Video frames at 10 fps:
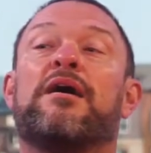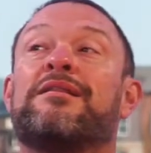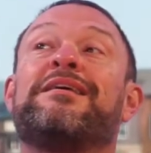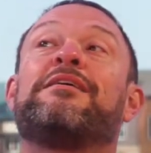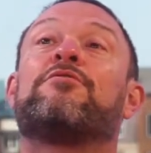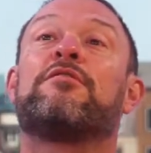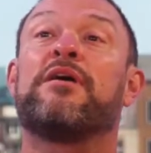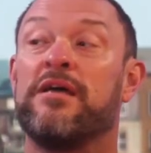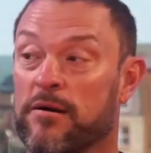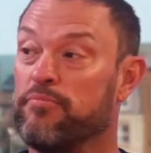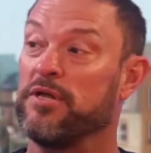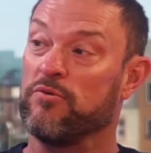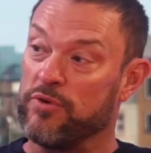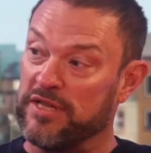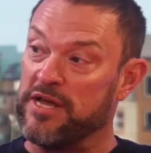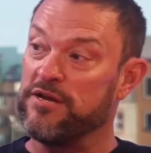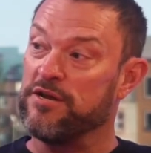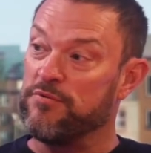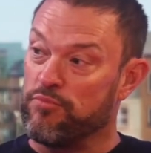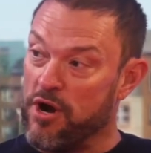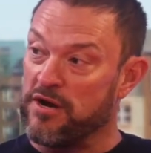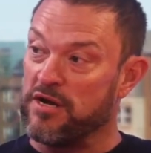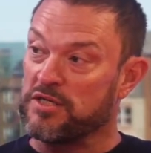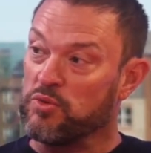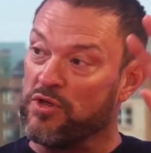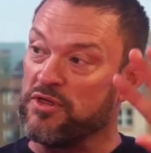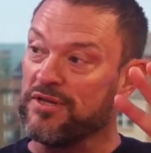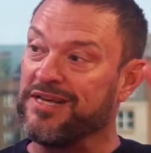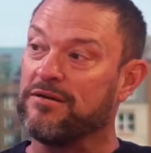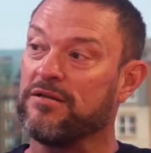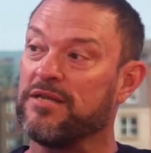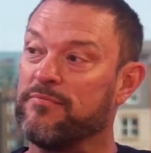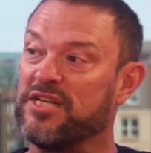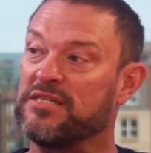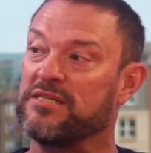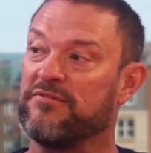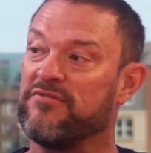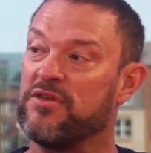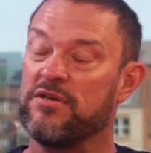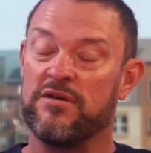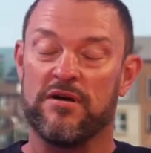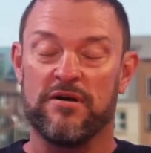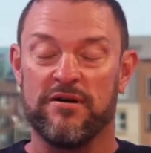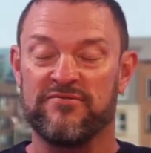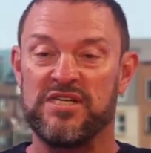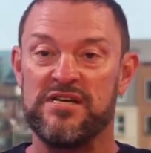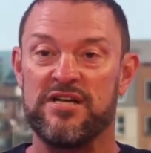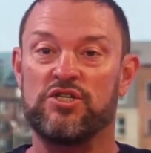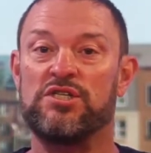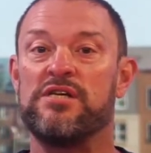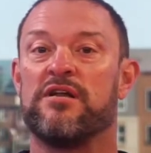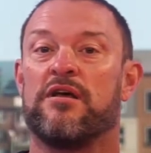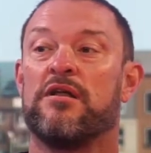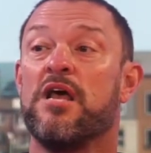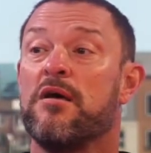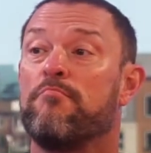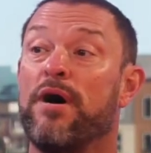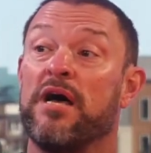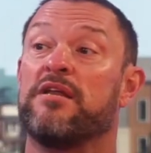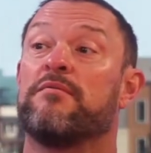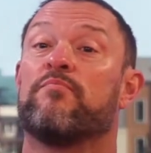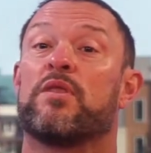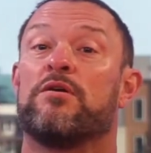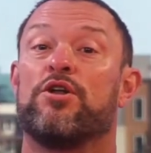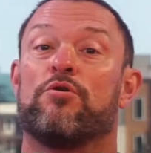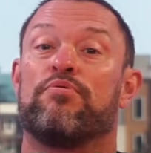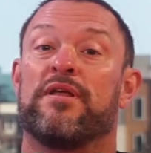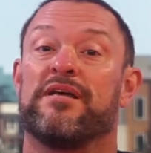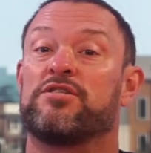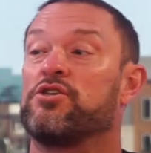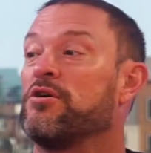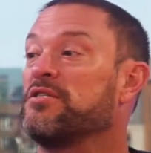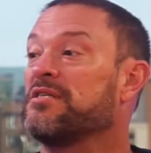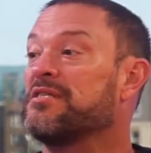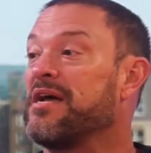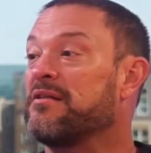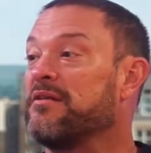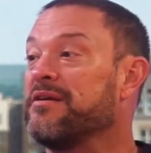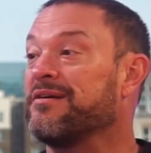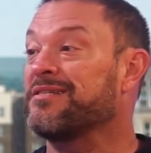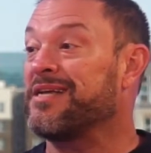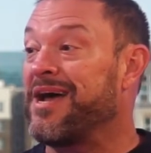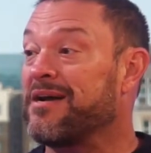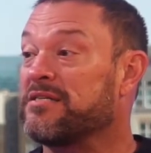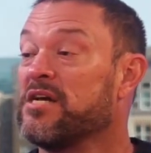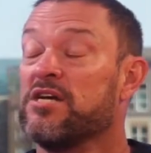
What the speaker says: legal hemp related product with the legal limits of the of THC in it. But plants aren't exactly exact.